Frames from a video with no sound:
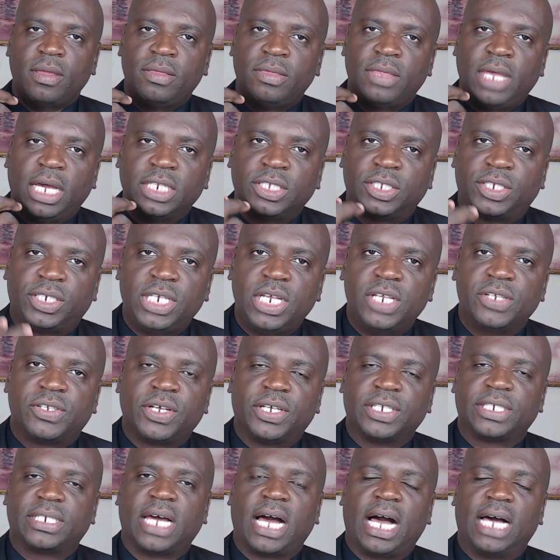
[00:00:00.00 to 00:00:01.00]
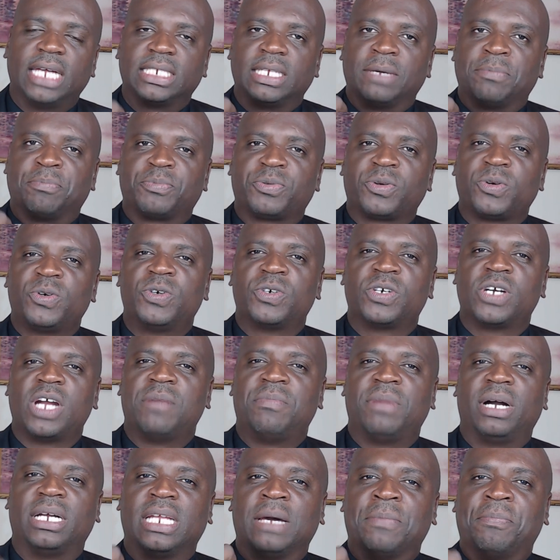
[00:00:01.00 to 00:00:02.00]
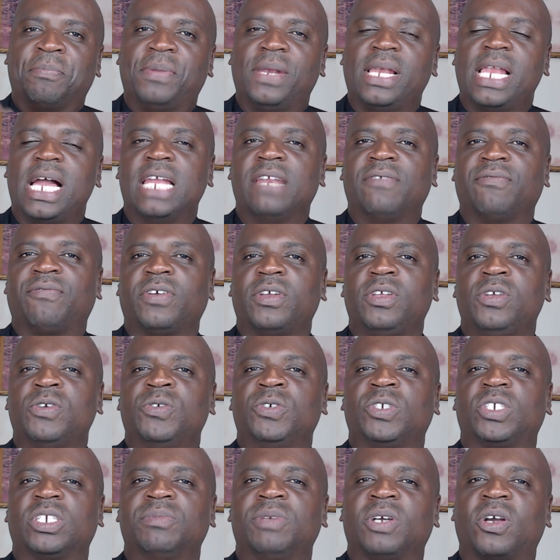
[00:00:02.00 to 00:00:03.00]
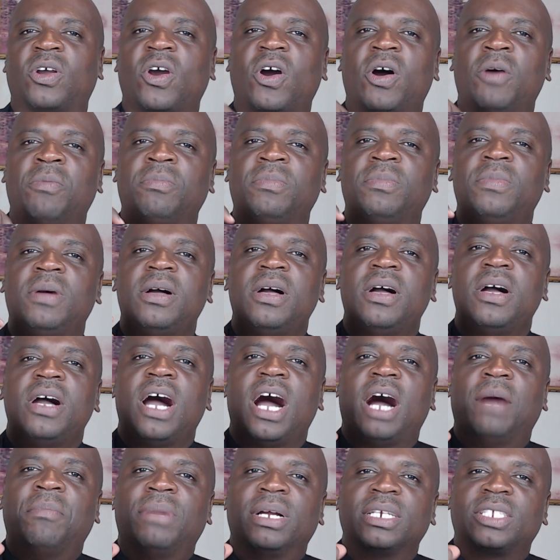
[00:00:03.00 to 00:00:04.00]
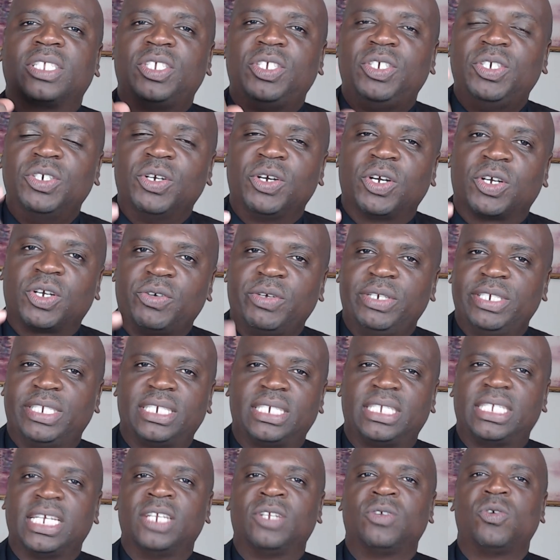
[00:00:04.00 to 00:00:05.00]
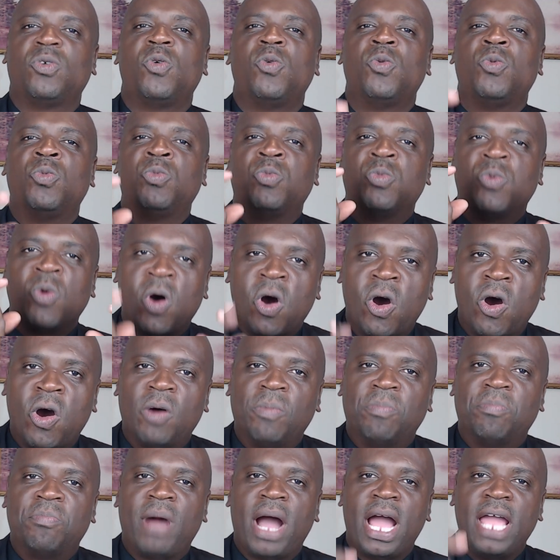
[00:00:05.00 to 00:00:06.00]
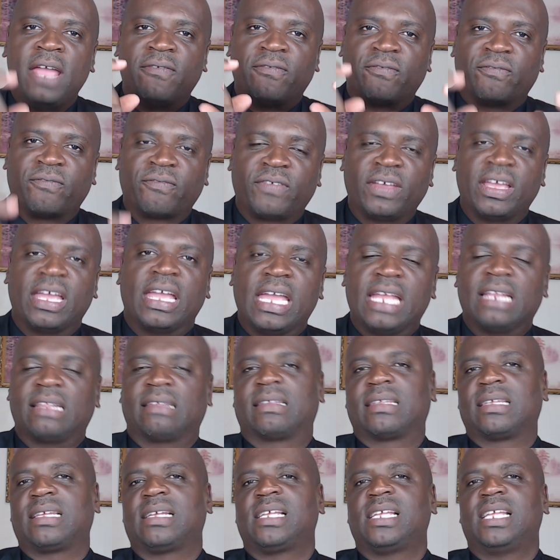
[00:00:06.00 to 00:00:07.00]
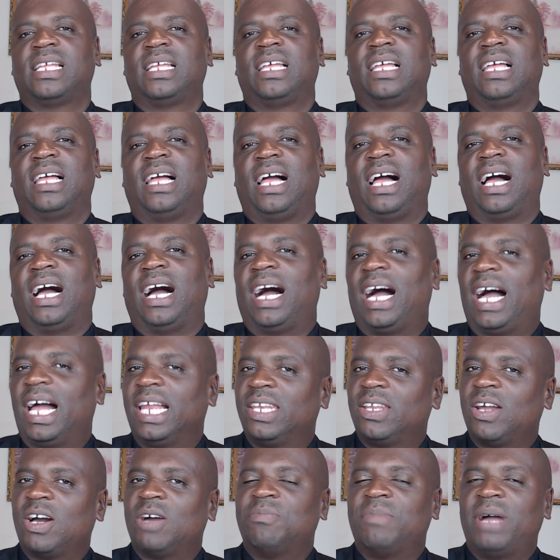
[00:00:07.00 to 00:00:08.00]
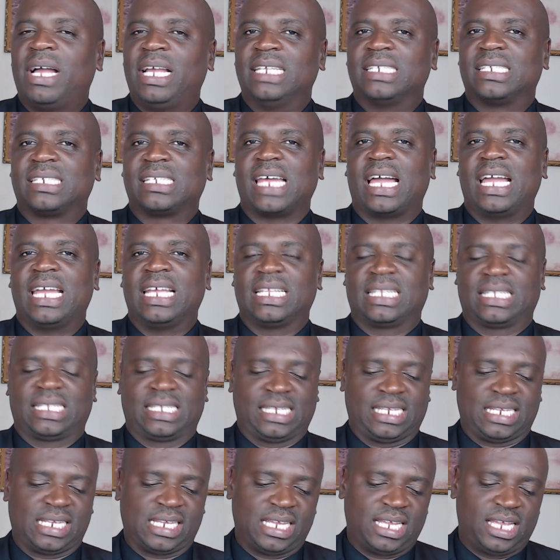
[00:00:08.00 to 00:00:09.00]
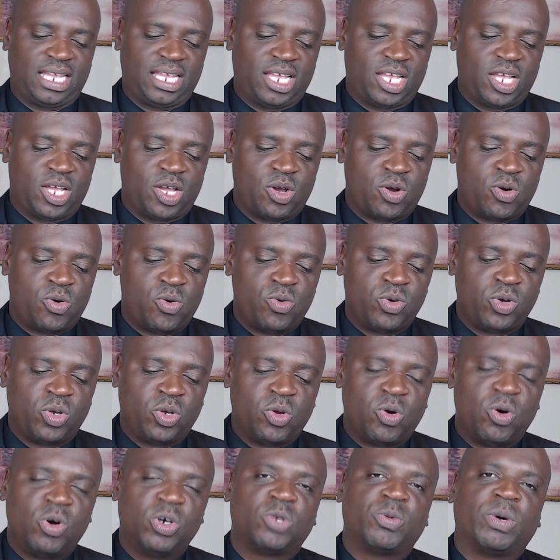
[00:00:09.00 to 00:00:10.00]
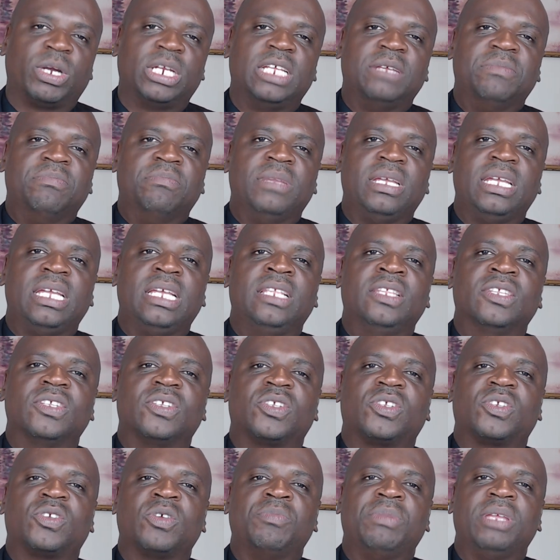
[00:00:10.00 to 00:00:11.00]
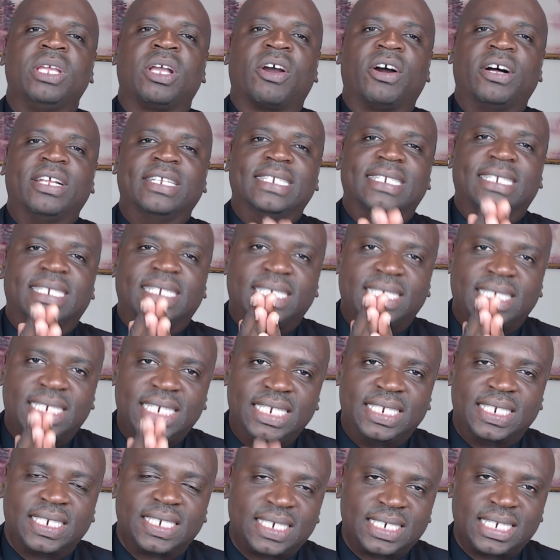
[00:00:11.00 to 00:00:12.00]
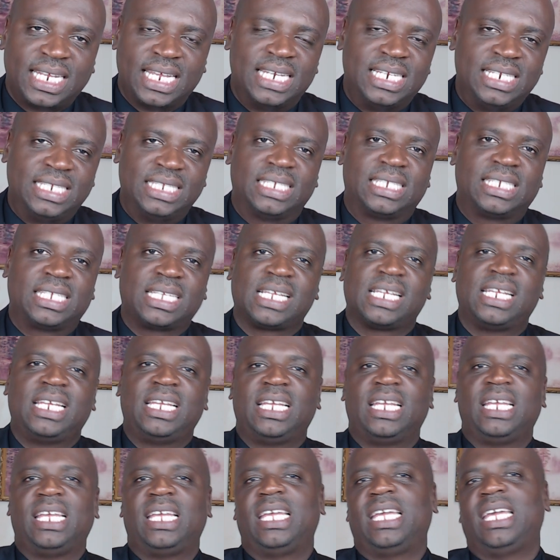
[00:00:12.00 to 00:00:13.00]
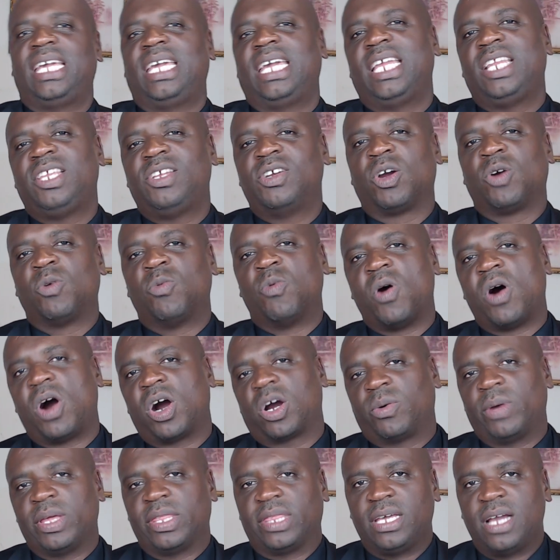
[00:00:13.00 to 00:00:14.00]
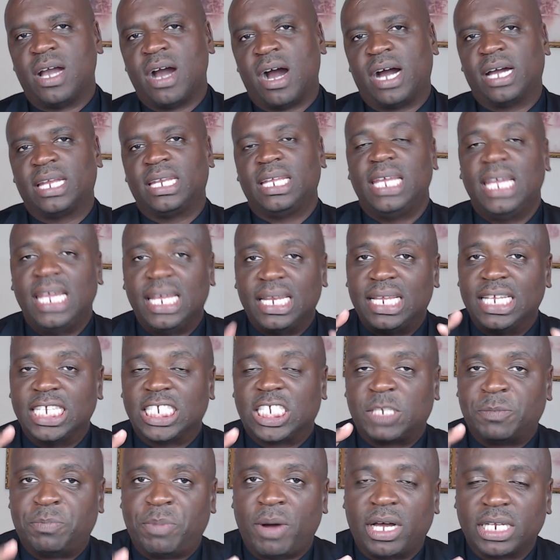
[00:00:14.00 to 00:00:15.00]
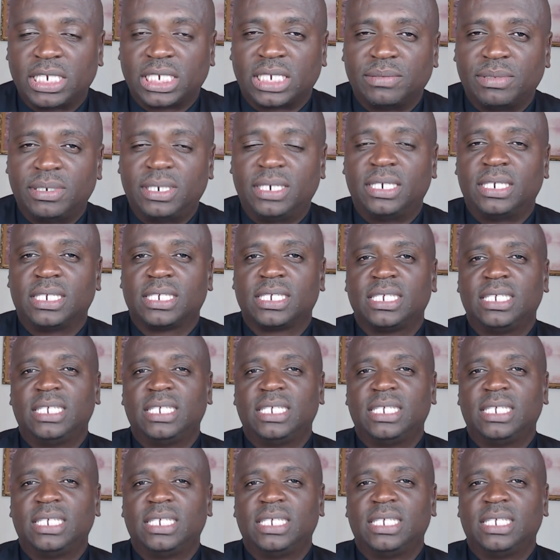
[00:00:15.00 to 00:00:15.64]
that Jesus has a program and a plan for you to become a mature Christian who walks by faith and not by sight, who knows what it means to be consistent in your walk with God. It is possible